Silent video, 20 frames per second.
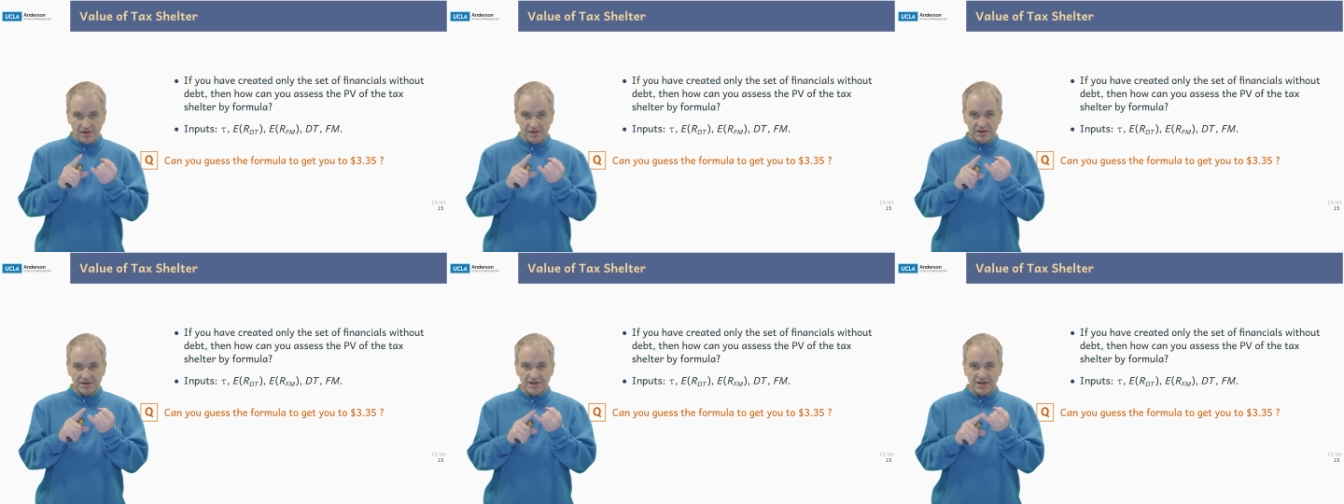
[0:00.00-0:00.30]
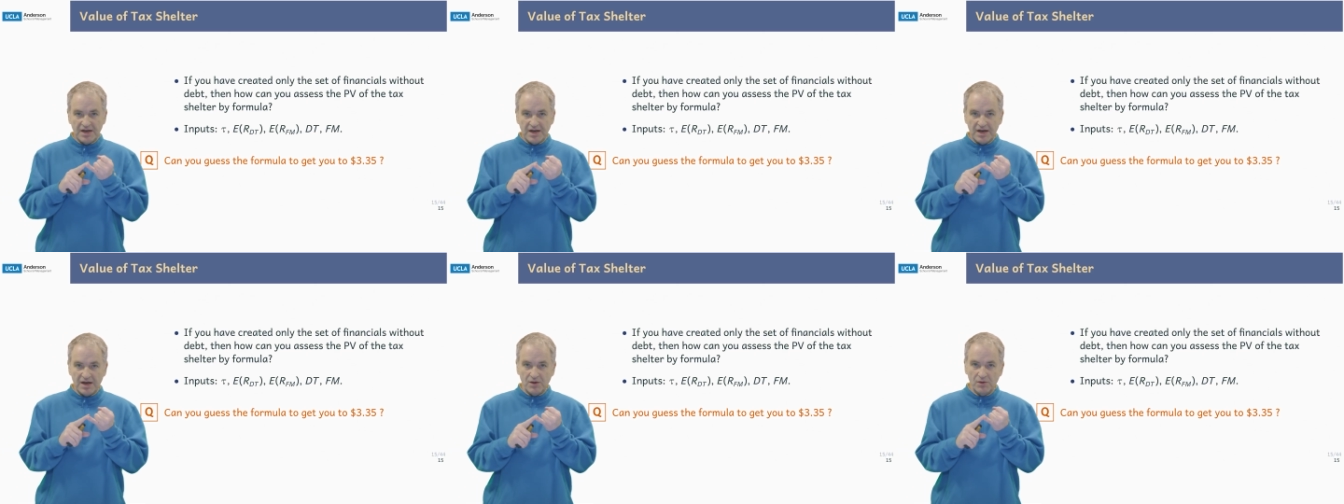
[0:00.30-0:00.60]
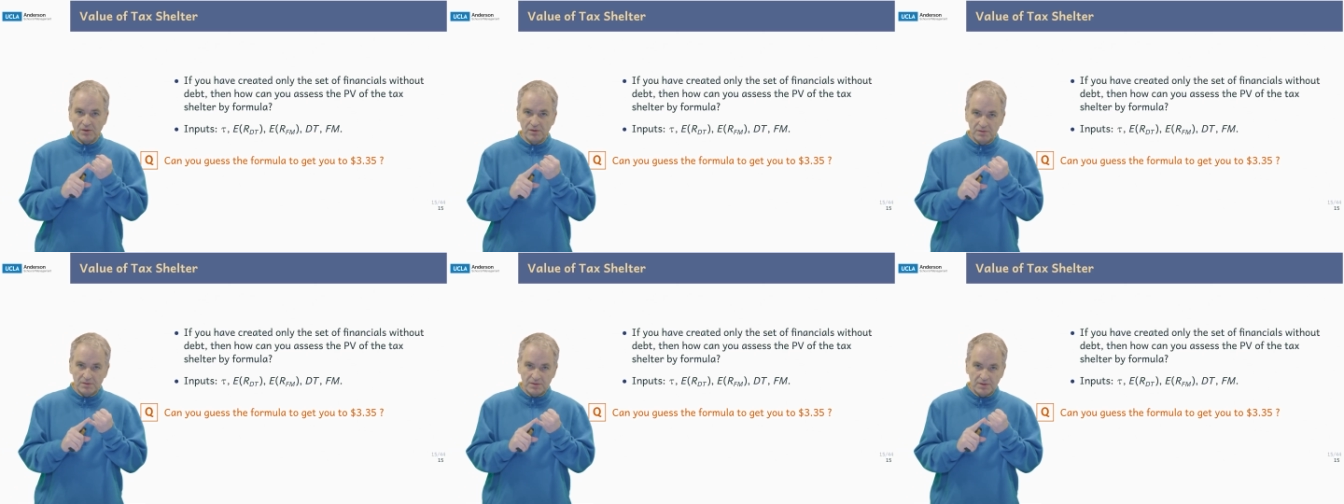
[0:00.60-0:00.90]

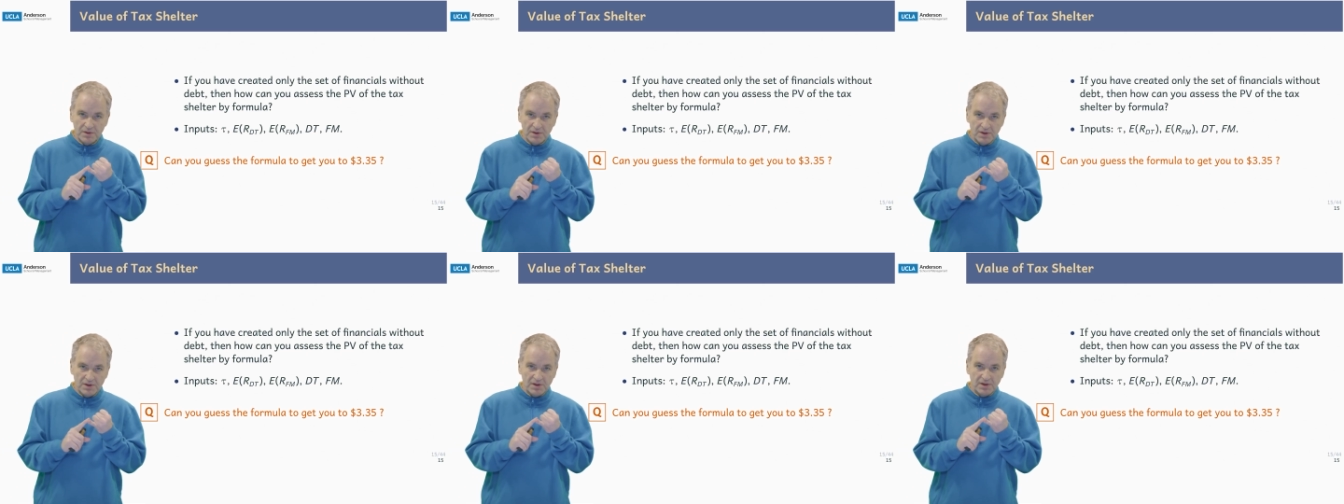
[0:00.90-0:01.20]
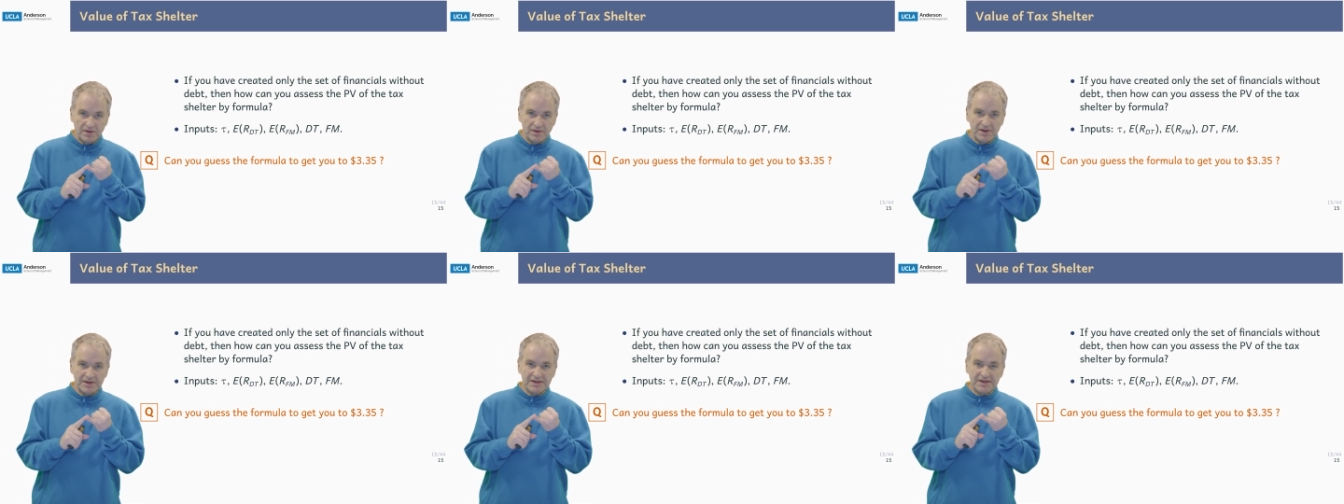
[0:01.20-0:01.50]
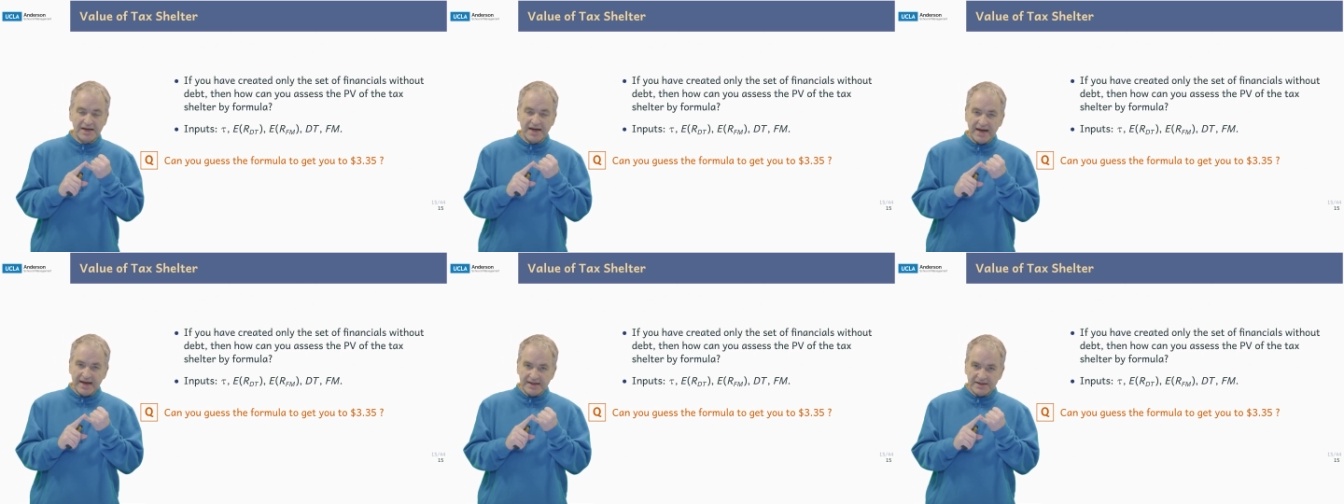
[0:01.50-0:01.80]
Tau, the
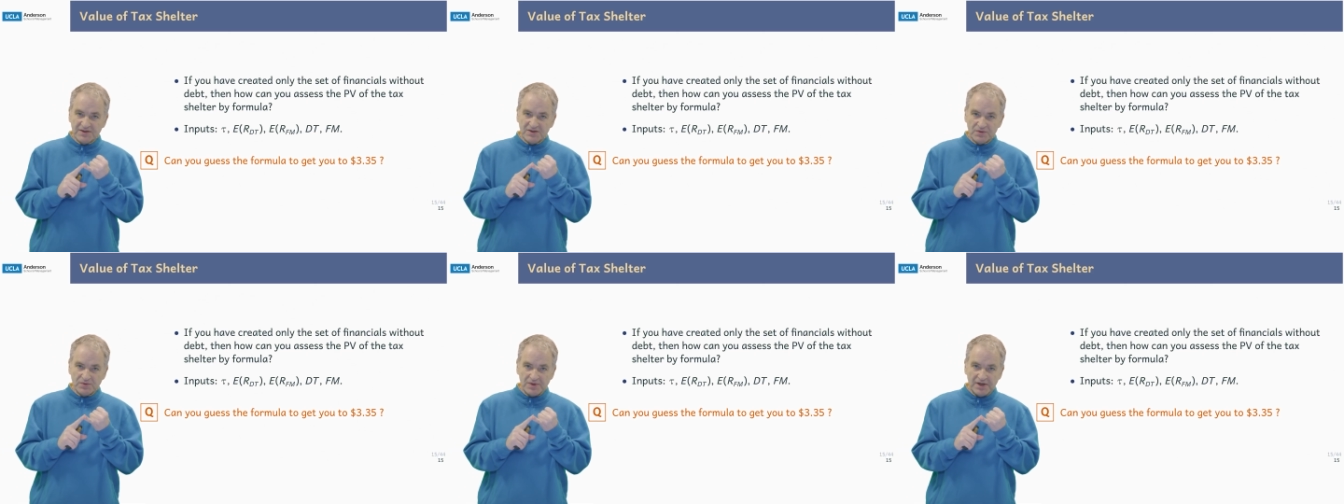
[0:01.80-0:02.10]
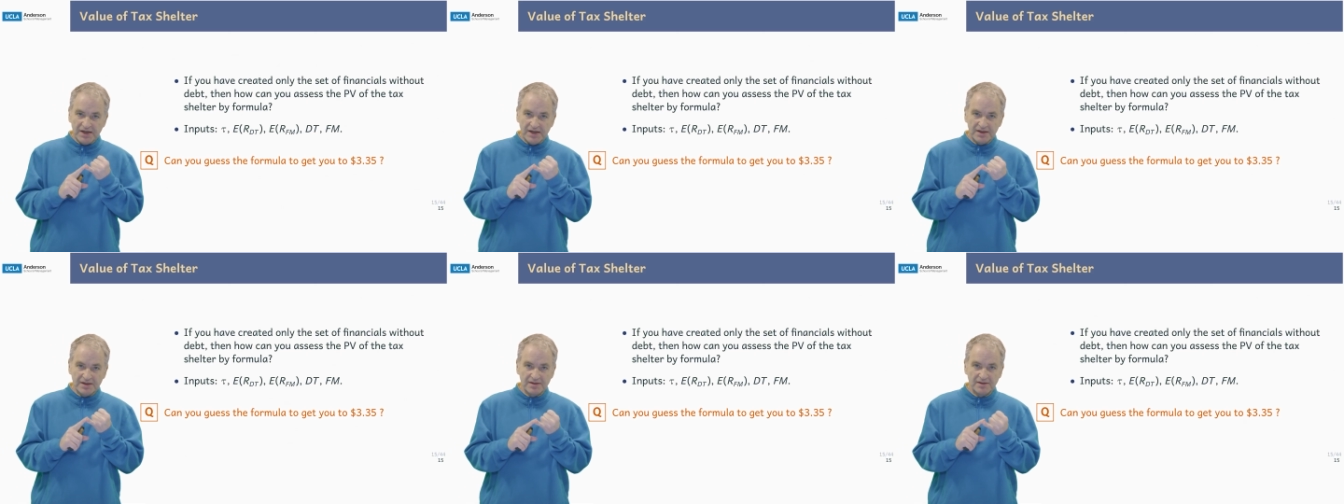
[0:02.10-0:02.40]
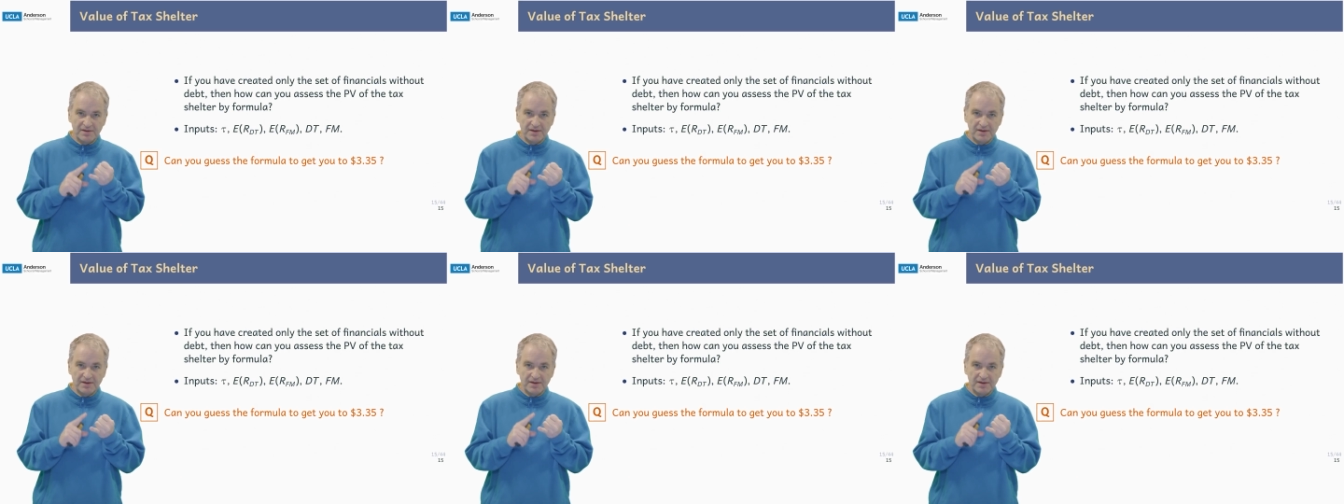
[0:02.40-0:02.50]
tax rate